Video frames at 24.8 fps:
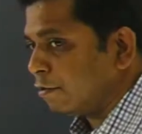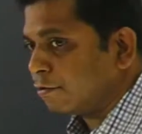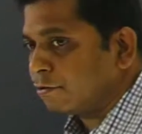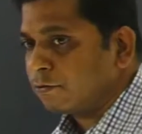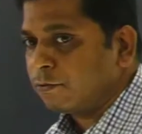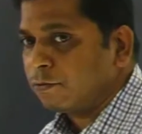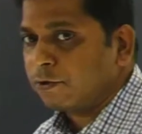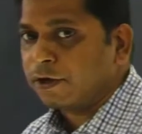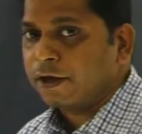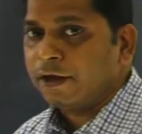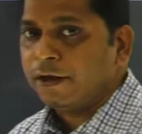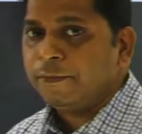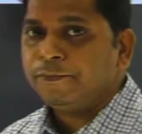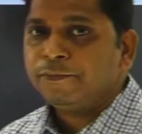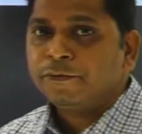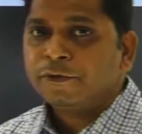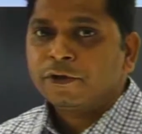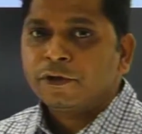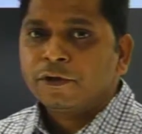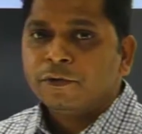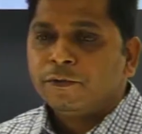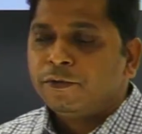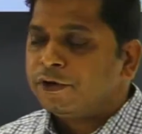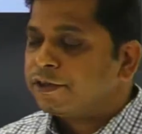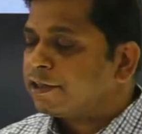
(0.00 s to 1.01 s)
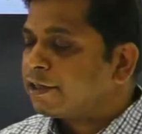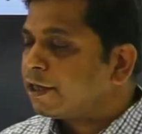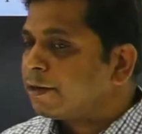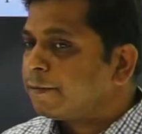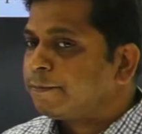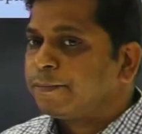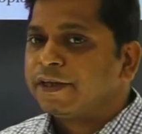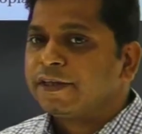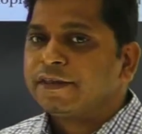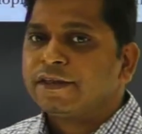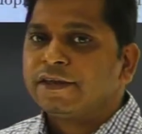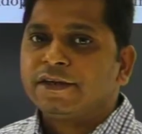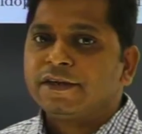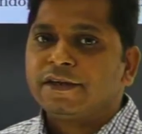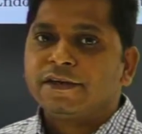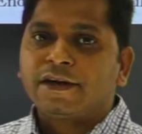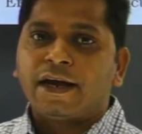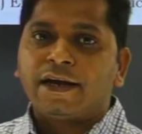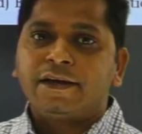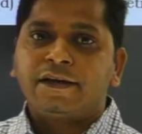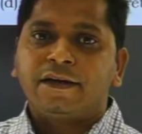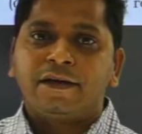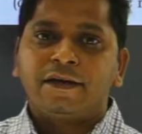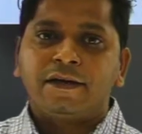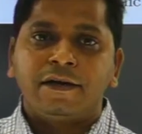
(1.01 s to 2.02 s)
okay, which are present
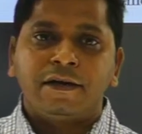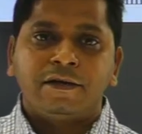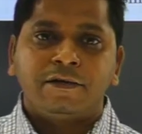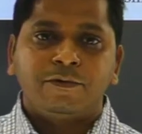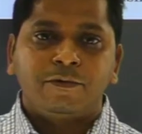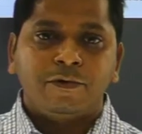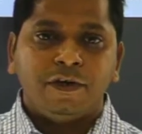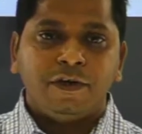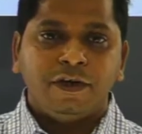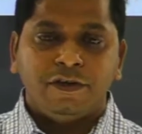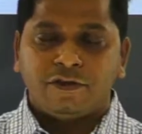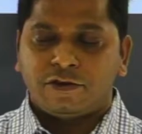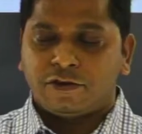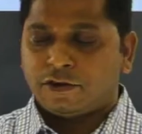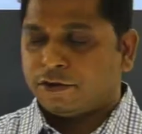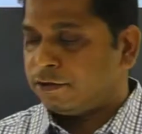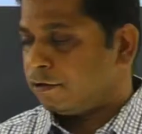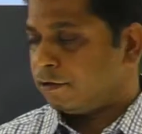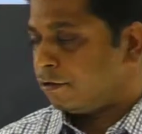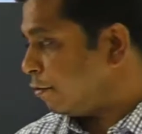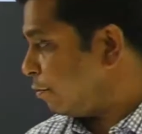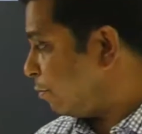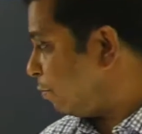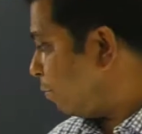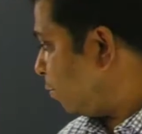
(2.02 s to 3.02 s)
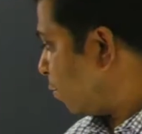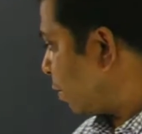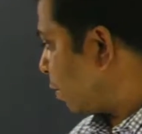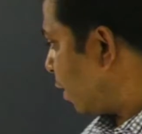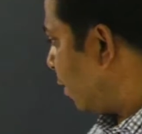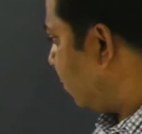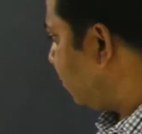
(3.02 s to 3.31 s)
right angle to each other, okay,